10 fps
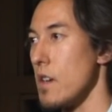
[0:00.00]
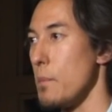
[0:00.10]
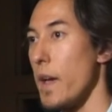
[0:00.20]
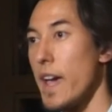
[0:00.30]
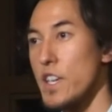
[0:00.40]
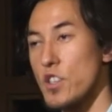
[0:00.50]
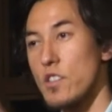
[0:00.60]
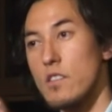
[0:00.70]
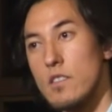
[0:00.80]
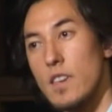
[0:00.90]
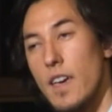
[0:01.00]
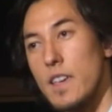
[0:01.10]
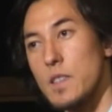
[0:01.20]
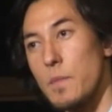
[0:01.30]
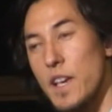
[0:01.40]
MASH is a good
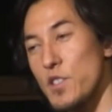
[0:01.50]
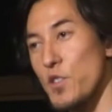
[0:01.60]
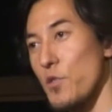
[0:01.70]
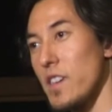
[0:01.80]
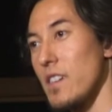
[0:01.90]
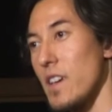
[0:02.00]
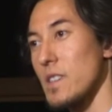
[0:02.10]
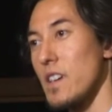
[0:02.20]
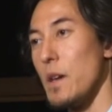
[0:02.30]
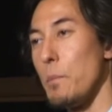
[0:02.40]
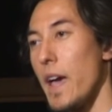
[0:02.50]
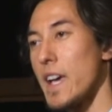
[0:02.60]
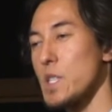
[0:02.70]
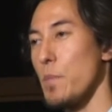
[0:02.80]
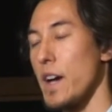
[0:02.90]
guess. MASH is a great guess.
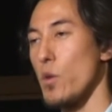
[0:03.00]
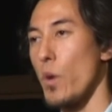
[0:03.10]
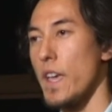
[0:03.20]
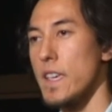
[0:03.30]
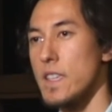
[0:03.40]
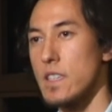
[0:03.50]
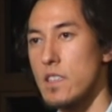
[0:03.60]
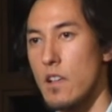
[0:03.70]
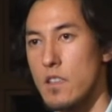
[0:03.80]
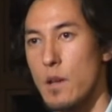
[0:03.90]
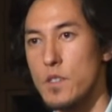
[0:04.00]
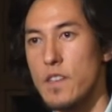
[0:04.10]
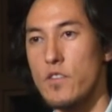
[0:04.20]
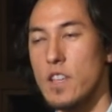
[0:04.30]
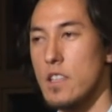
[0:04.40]
MASH, by the way, is the Dalai Lama's
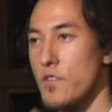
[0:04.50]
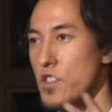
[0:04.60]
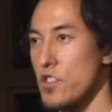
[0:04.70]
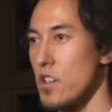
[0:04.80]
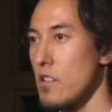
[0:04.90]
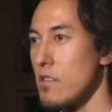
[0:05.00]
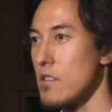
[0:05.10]
favorite television show.